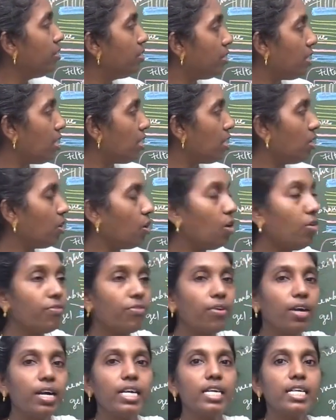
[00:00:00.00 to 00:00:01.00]
gene
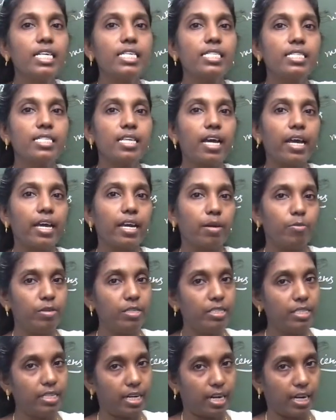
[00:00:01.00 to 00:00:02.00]
of
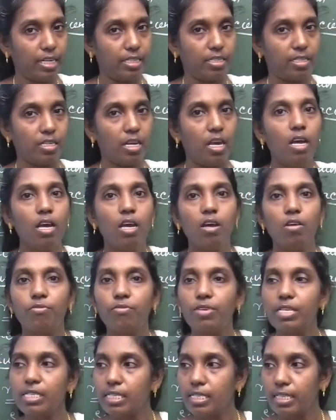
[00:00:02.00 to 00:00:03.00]
desirable trait.
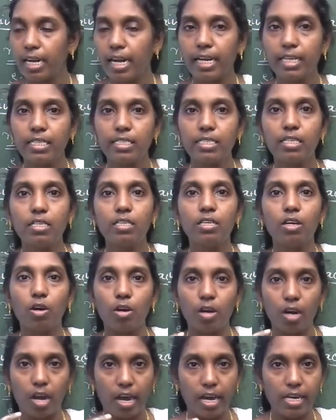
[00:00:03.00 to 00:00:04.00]
We selected
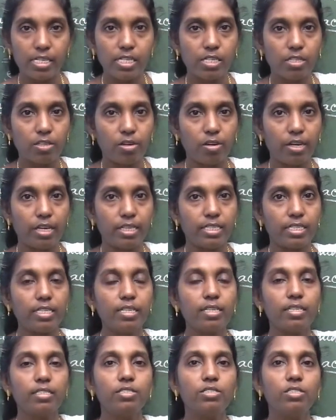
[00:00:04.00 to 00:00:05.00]
or
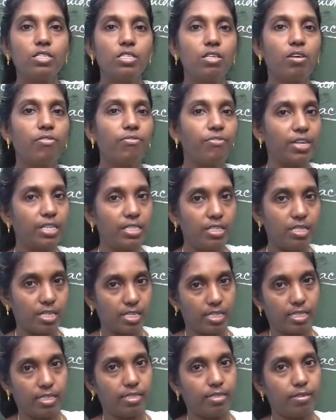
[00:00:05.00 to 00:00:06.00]
isolated a gene of
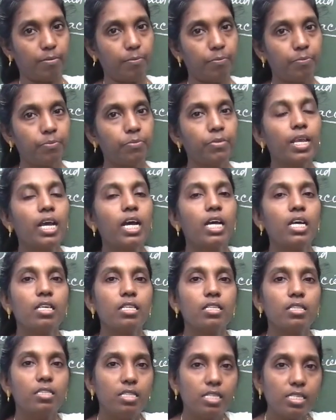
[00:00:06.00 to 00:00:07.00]
interest.
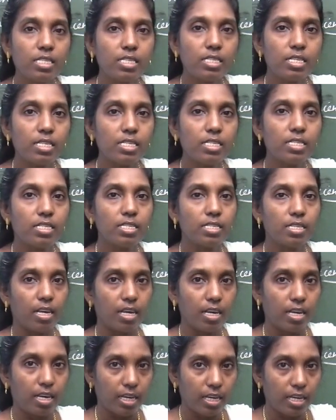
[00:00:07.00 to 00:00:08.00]
This
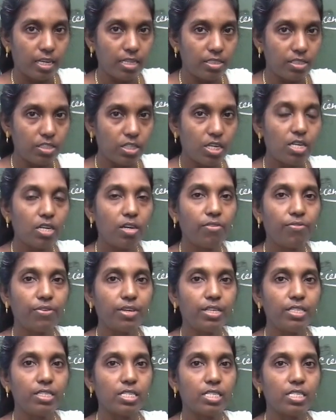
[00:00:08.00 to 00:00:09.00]
gene of
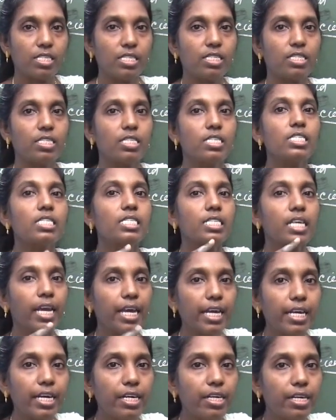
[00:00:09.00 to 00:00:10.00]
interest is
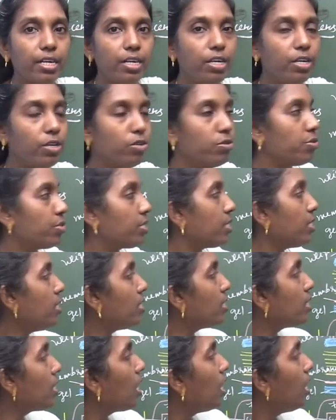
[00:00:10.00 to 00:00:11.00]
introduced
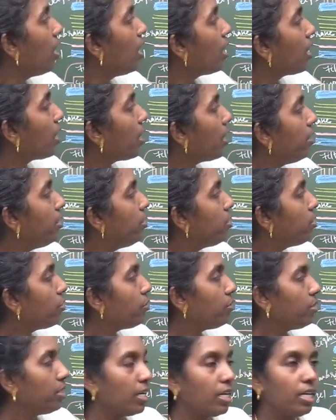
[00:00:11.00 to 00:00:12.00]
it
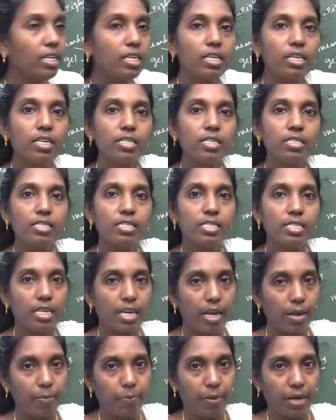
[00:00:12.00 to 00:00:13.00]
into the
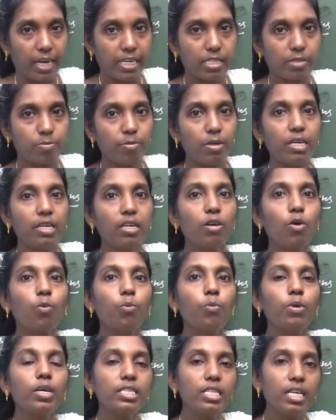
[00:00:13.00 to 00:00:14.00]
TI plasmid
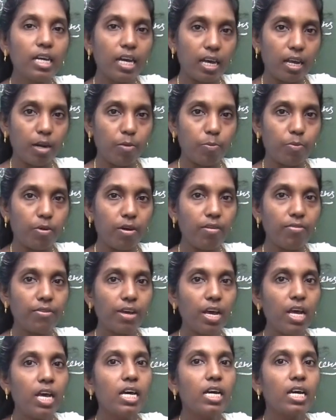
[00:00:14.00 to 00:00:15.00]
with the help
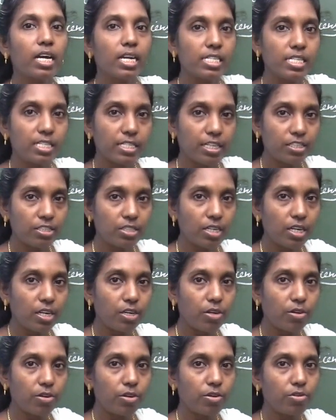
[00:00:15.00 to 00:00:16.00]
of restriction
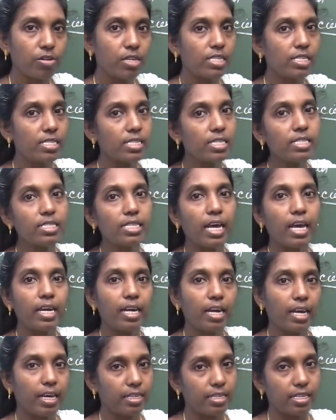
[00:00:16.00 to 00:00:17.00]
endonucleases
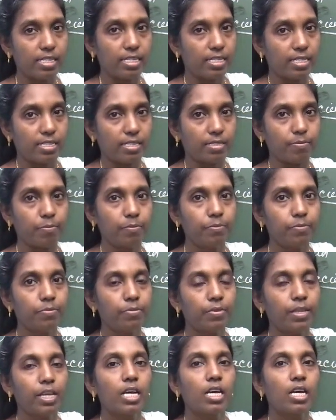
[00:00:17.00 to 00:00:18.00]
and ligases.
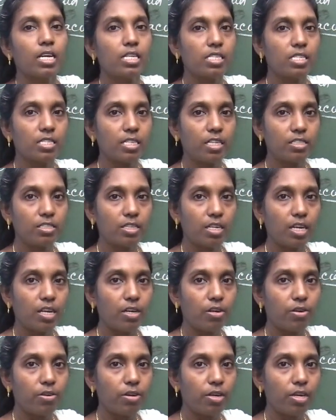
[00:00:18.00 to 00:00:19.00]
Restriction
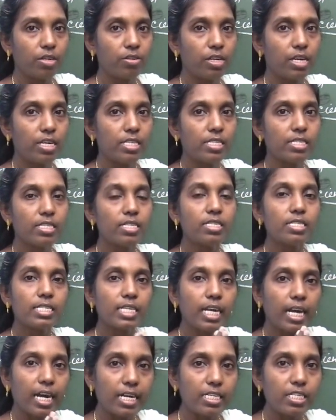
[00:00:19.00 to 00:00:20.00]

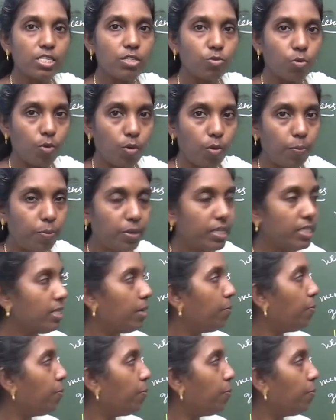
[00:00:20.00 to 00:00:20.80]
endonucleases cuts open the